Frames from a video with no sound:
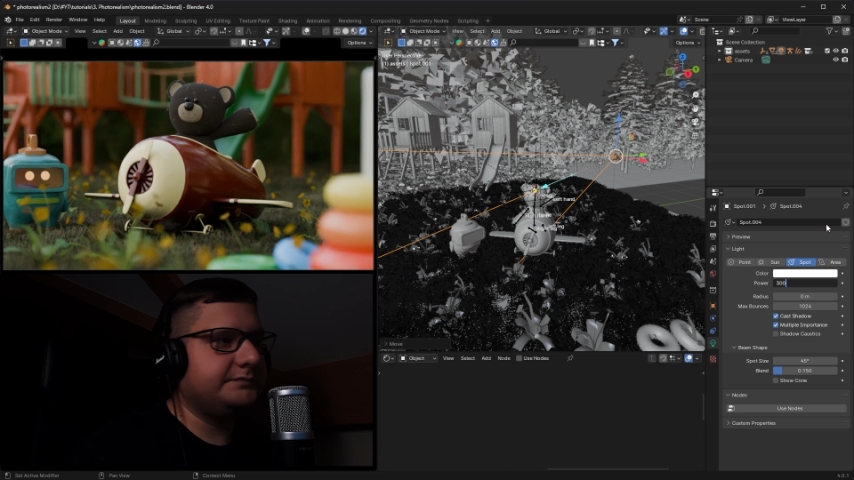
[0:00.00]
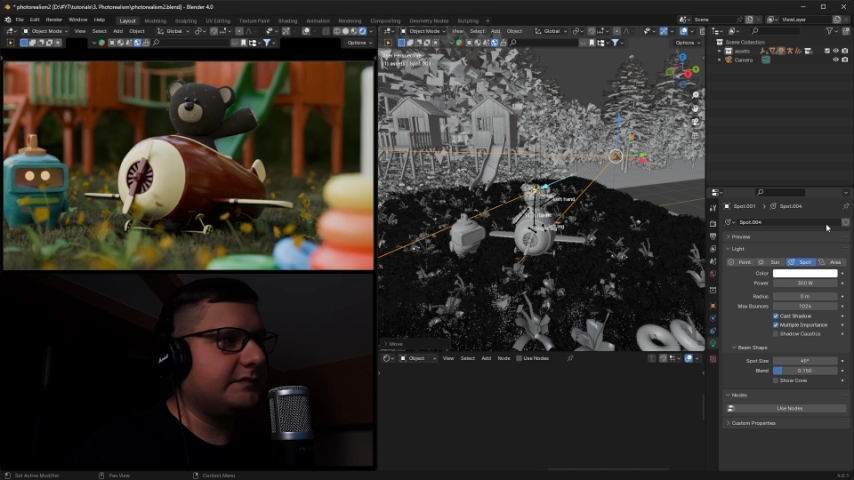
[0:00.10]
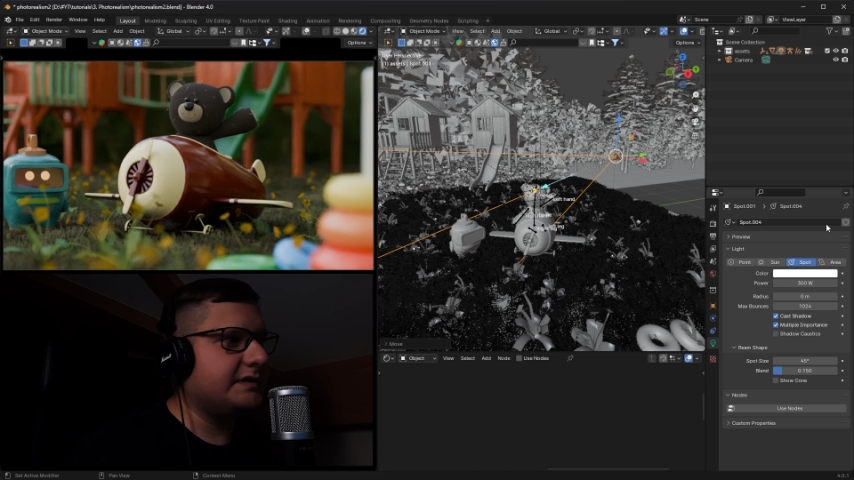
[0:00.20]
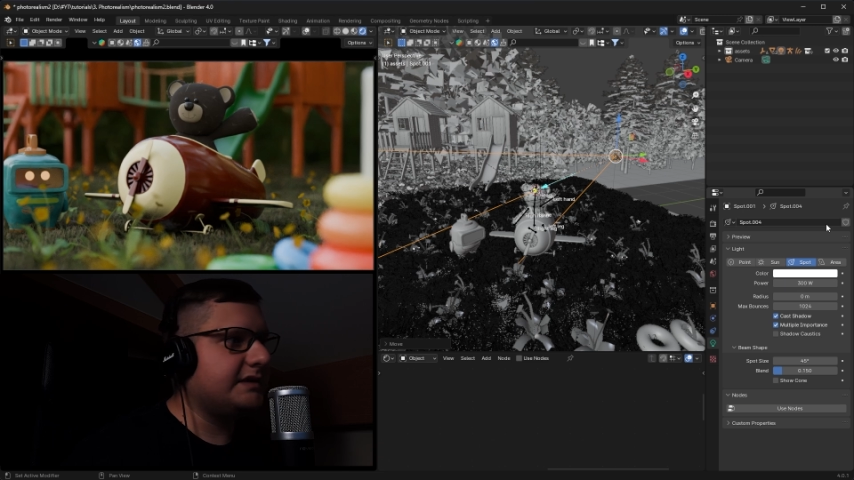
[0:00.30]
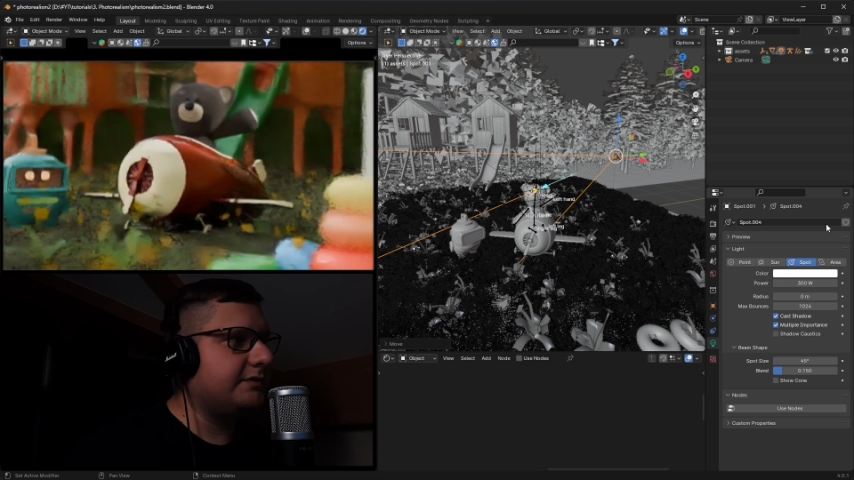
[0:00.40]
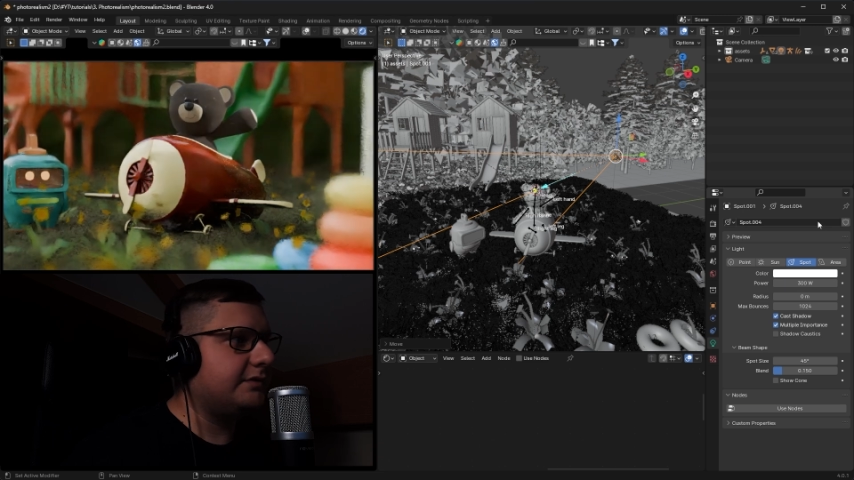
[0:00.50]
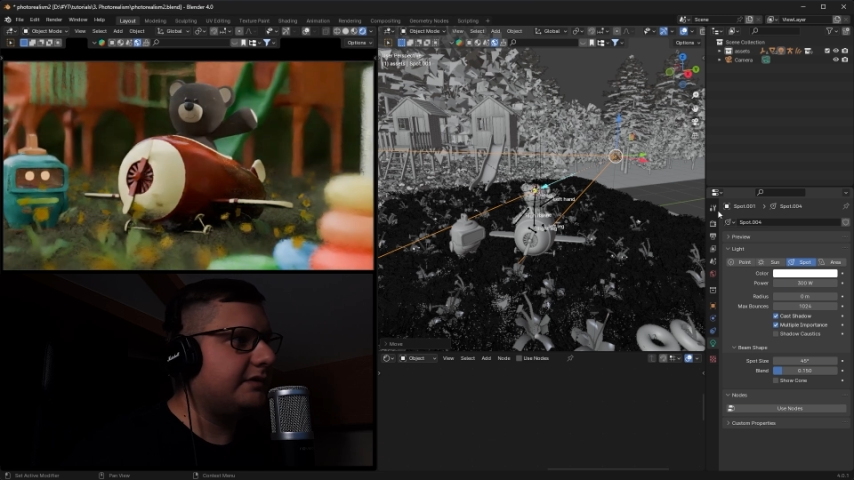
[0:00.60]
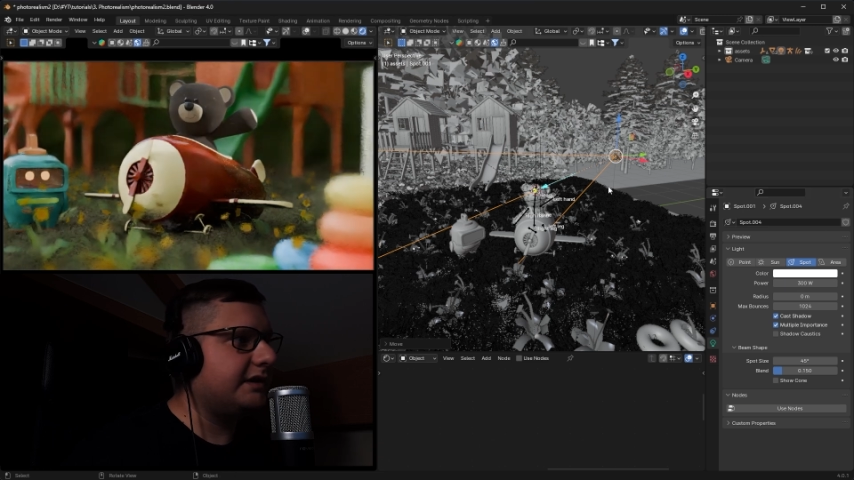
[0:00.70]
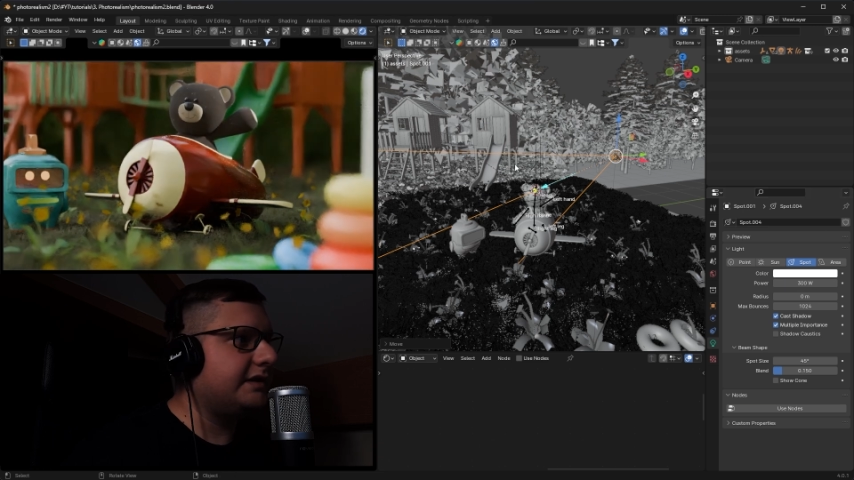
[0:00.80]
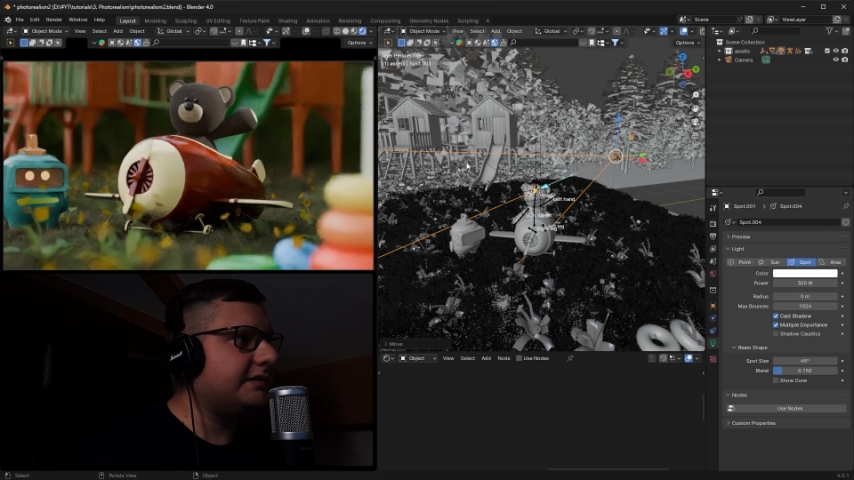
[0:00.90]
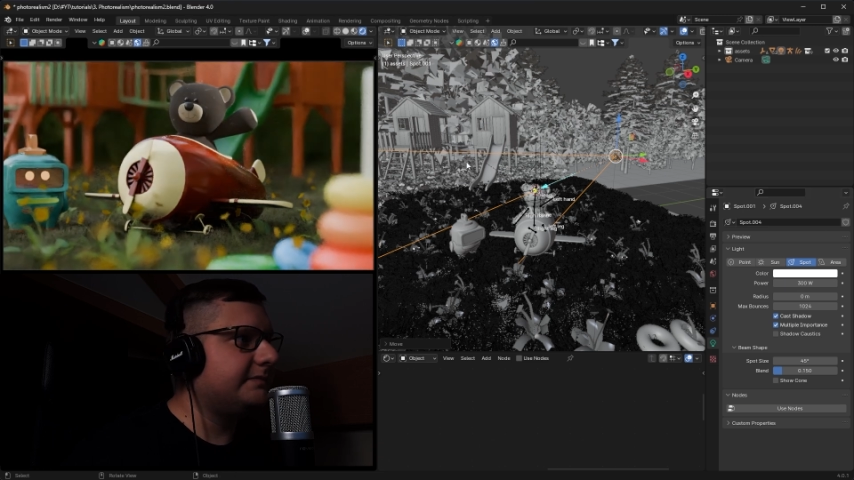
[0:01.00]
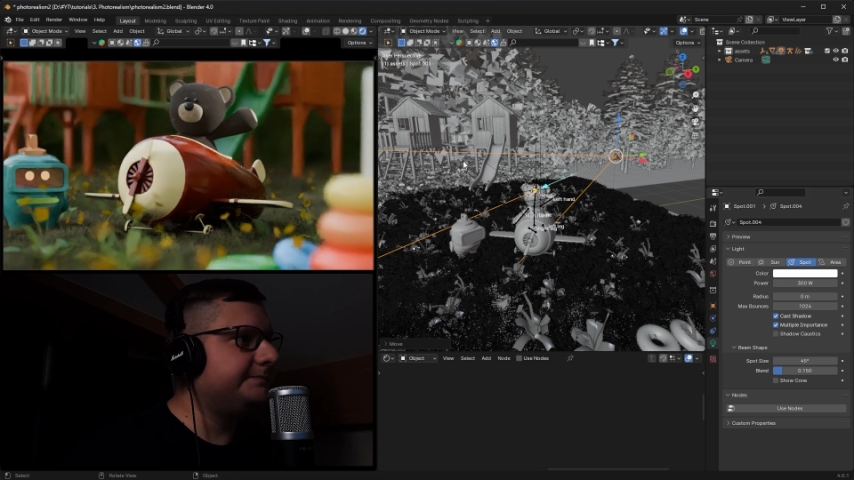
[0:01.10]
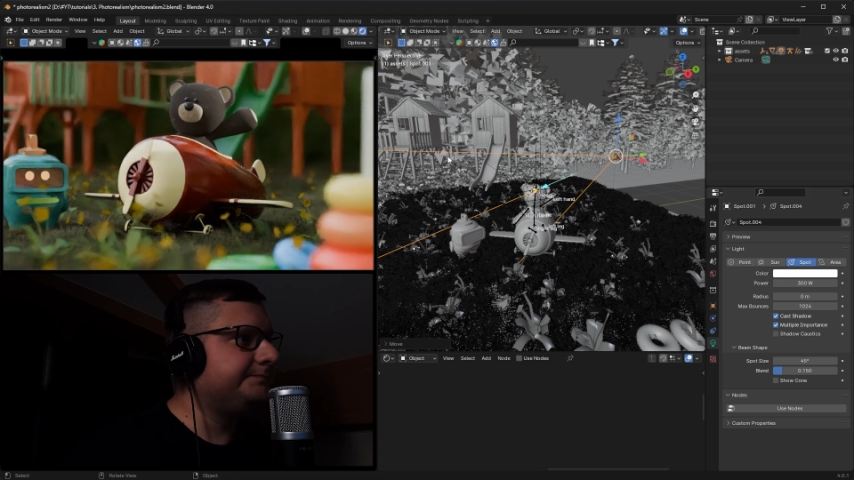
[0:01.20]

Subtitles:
See what we get.